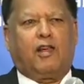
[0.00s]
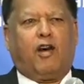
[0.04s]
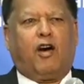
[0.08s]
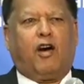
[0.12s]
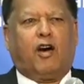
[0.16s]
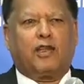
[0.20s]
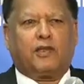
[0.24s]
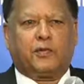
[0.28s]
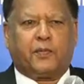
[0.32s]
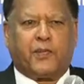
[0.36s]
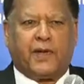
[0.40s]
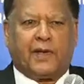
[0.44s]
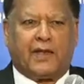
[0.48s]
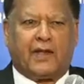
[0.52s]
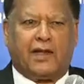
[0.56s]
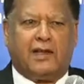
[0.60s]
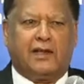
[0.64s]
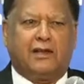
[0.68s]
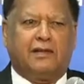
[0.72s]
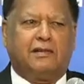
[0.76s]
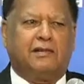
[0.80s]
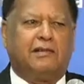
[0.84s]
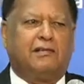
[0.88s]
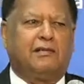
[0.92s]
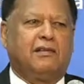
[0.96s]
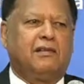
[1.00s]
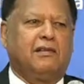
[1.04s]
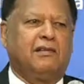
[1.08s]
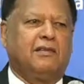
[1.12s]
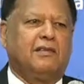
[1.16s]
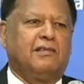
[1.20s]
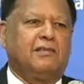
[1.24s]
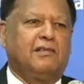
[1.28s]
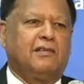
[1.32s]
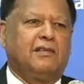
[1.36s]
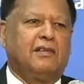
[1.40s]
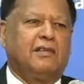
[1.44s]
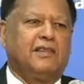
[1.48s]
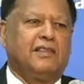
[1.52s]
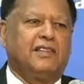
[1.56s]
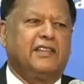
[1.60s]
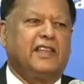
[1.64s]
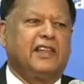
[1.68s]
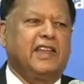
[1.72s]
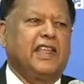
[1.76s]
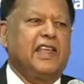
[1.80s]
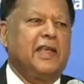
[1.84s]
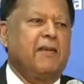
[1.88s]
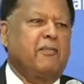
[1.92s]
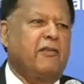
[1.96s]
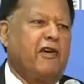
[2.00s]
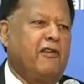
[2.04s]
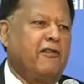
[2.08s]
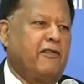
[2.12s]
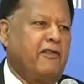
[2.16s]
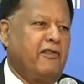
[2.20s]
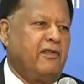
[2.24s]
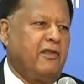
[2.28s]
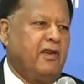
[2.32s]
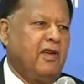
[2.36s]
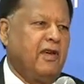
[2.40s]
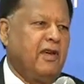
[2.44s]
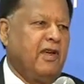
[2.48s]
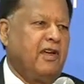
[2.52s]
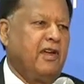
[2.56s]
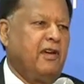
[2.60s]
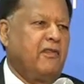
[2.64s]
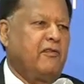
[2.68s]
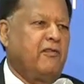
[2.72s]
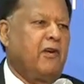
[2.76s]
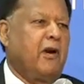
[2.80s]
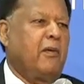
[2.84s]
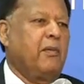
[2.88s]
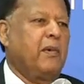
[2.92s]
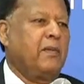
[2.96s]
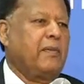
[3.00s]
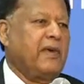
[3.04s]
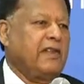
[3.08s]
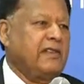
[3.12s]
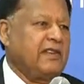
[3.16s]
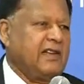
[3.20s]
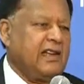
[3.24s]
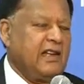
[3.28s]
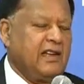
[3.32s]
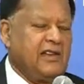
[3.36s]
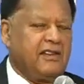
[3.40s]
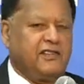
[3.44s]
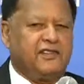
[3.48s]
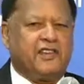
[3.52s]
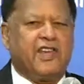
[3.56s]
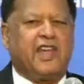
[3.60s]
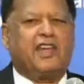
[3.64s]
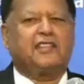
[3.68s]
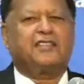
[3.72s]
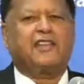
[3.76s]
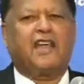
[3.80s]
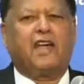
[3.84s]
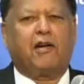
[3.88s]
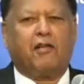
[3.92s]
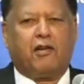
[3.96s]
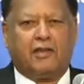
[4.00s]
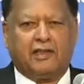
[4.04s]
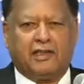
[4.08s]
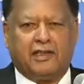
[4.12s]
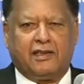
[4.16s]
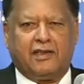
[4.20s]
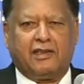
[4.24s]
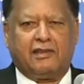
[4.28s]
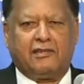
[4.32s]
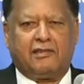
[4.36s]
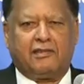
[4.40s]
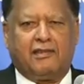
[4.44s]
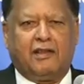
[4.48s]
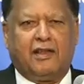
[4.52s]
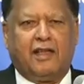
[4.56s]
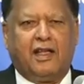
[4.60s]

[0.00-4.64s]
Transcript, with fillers: The hospital, in the name of former President Jaya Jayawardena,